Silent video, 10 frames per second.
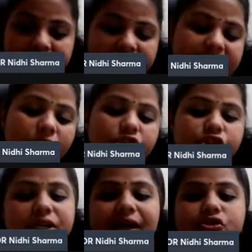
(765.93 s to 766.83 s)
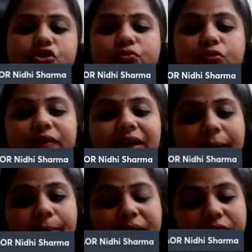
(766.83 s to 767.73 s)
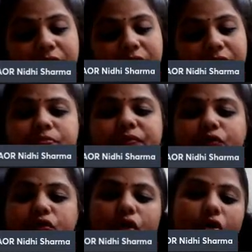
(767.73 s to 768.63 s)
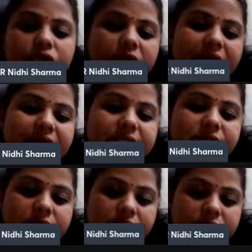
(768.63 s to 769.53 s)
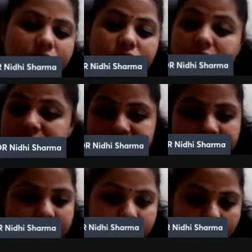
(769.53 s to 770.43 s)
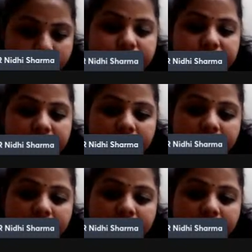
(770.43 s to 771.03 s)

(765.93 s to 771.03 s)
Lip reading: he or she has to move an application before the authorized or the concerned authority